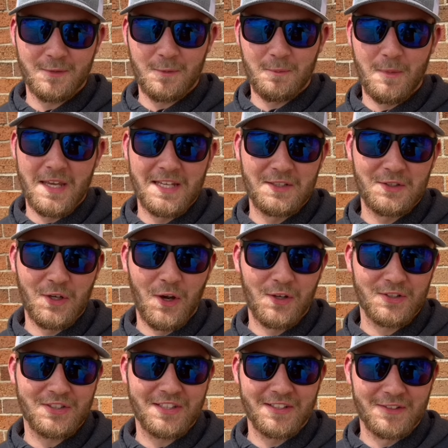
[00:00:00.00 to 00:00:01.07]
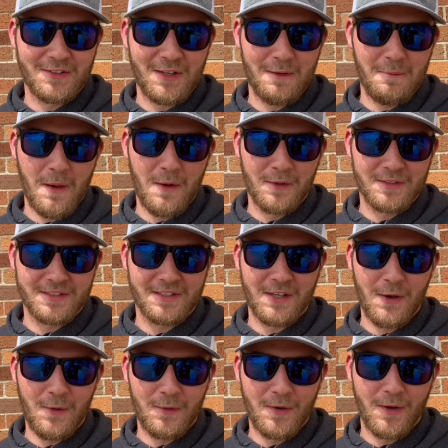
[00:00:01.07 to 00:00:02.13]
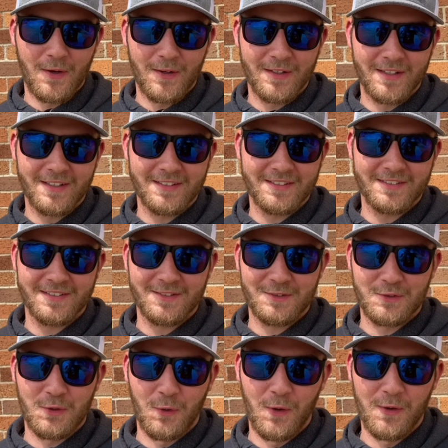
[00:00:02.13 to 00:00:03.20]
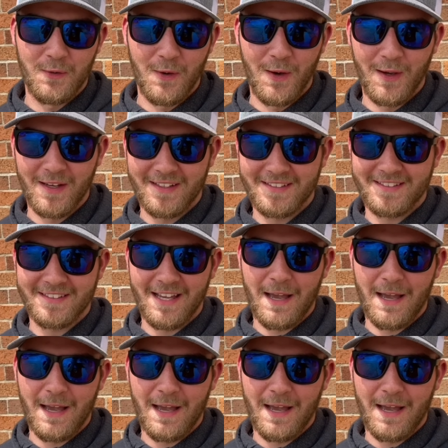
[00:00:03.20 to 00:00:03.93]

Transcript: me and Josh stealing Kubotas and going on rides.